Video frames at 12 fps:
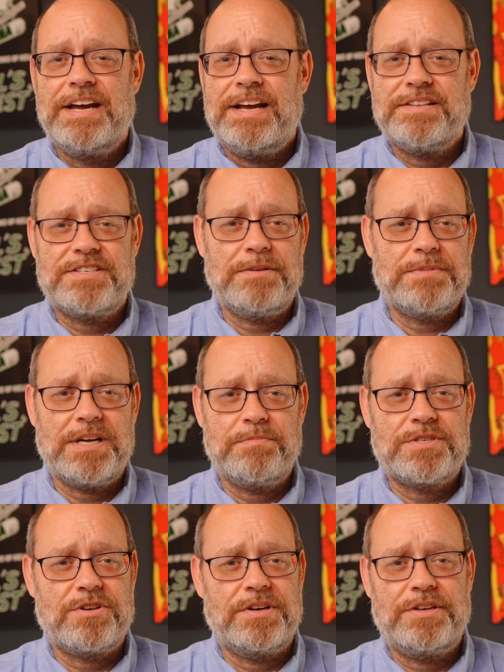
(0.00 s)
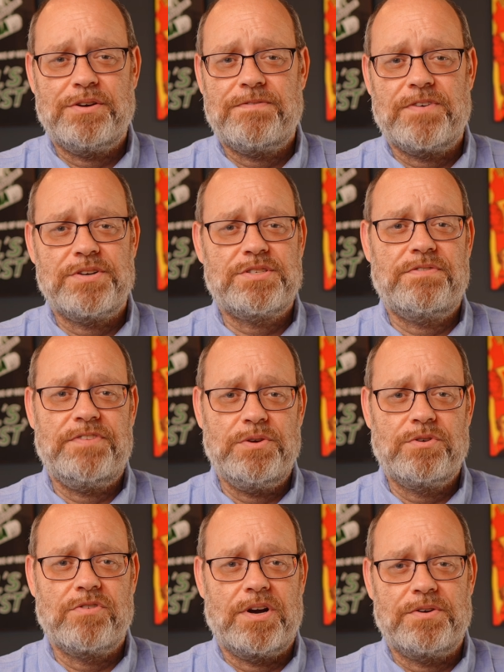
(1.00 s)
and sometimes during your first few
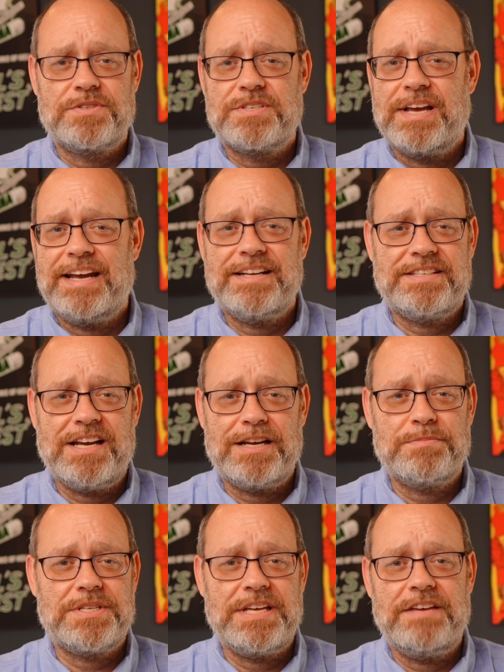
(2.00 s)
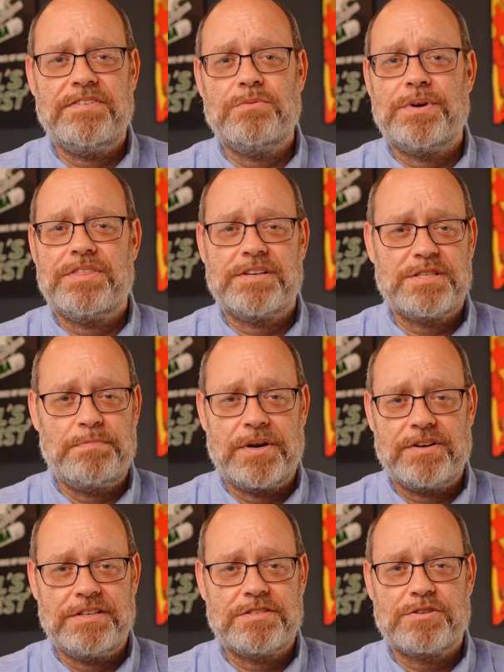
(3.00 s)
grows, and at times even with
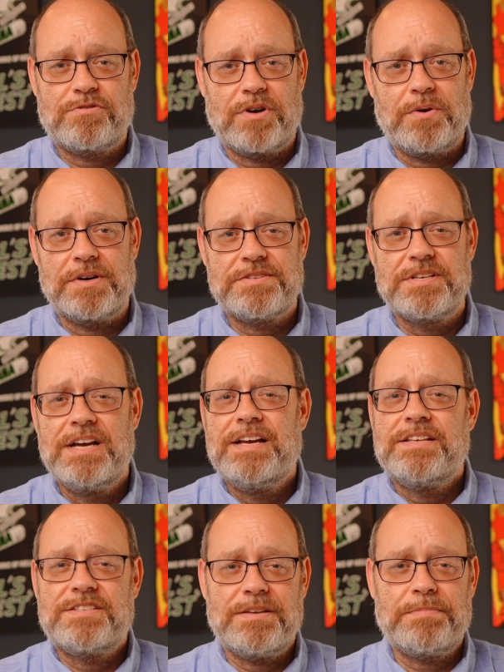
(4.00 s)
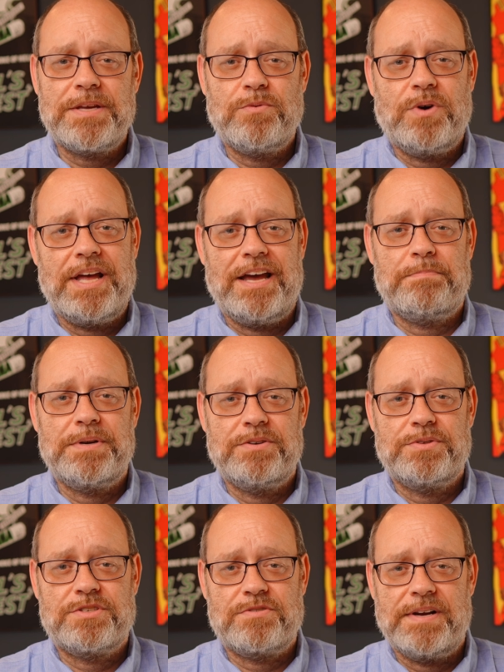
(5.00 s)
experienced growers, something will happen to
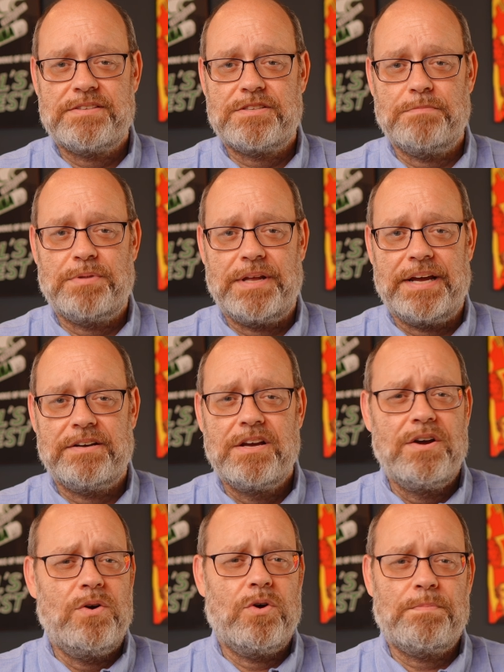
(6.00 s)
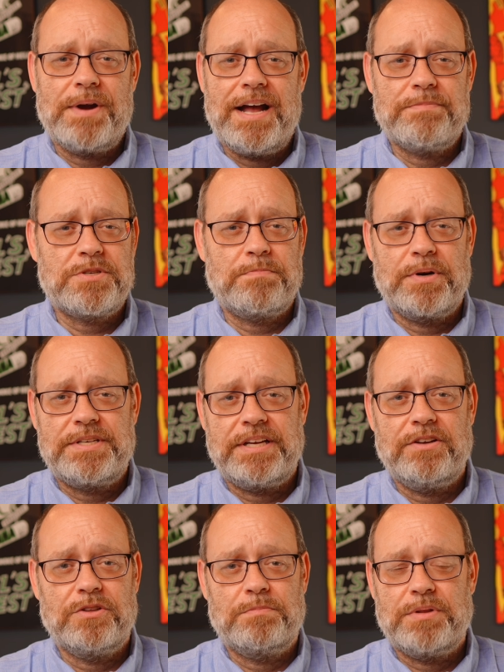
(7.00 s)
stress the plant, or perhaps a
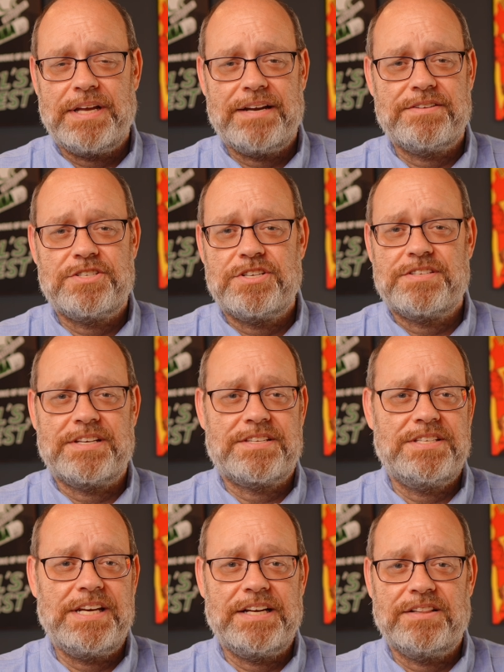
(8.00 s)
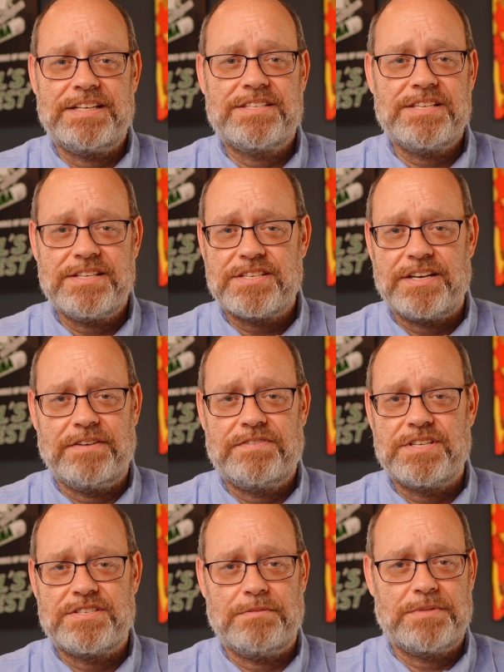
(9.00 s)
particular plant is just exceedingly sensitive
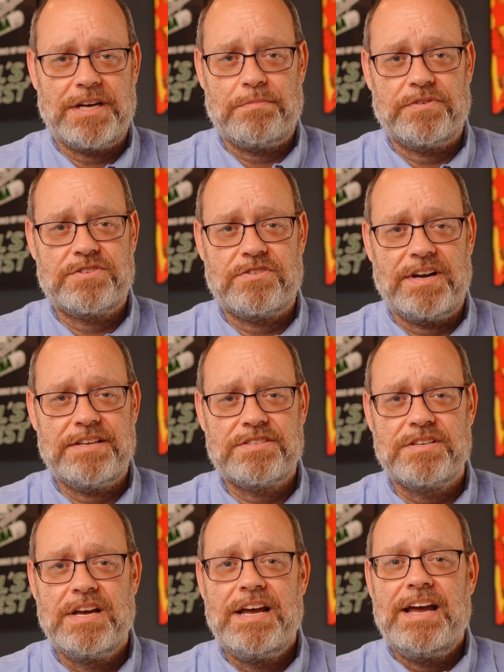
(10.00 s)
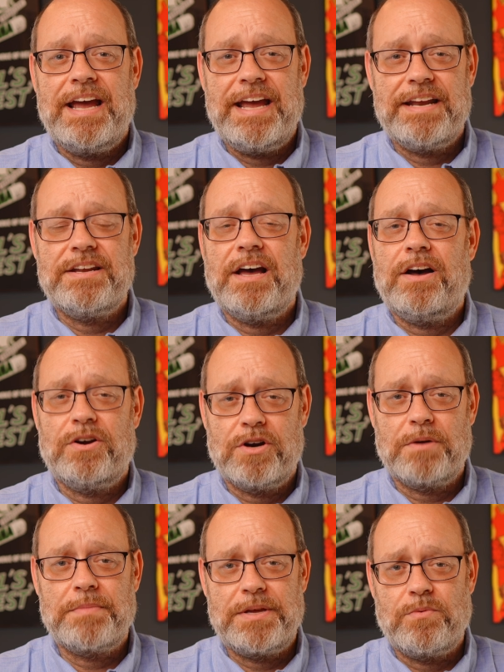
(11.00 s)
to some type of stress, and a
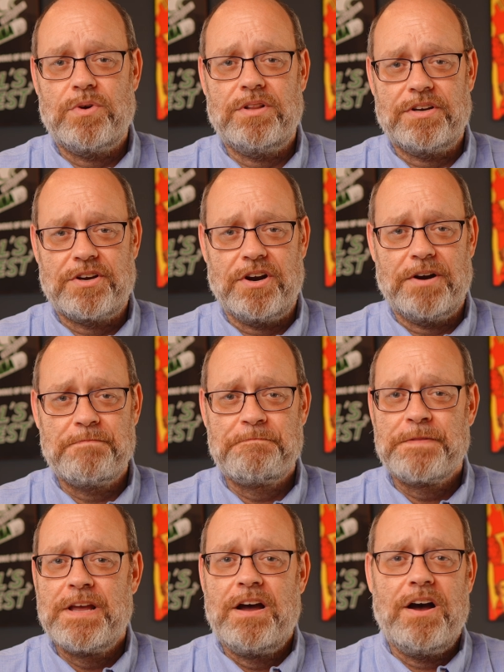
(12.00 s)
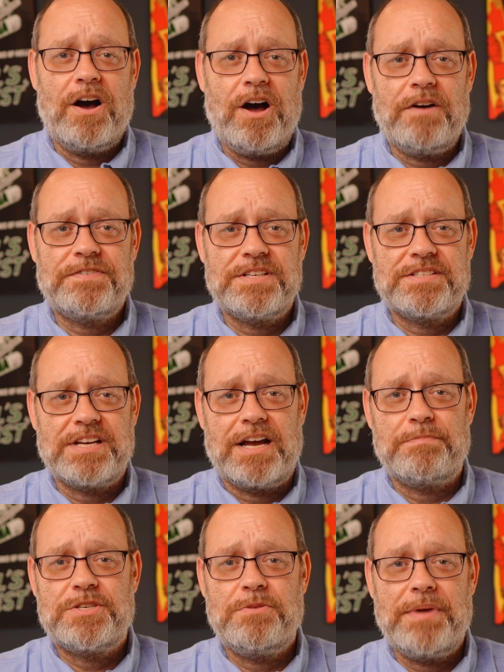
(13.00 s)
hermia will occur.
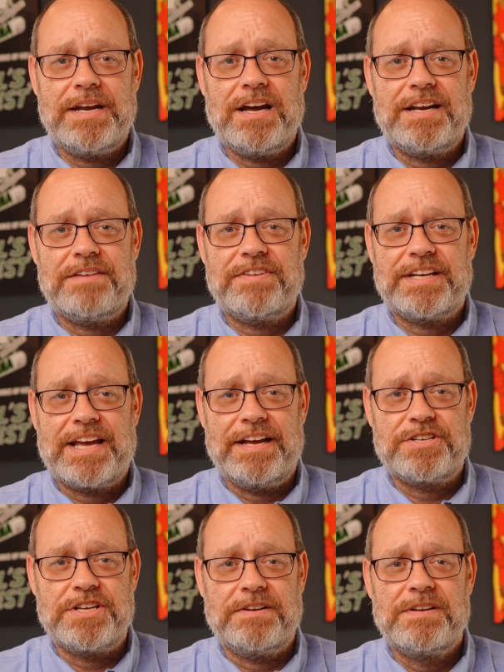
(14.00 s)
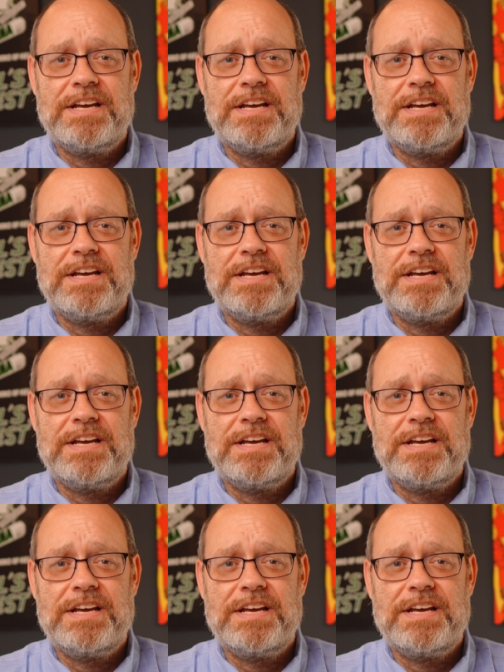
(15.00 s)
Oftentimes, you may not even catch it.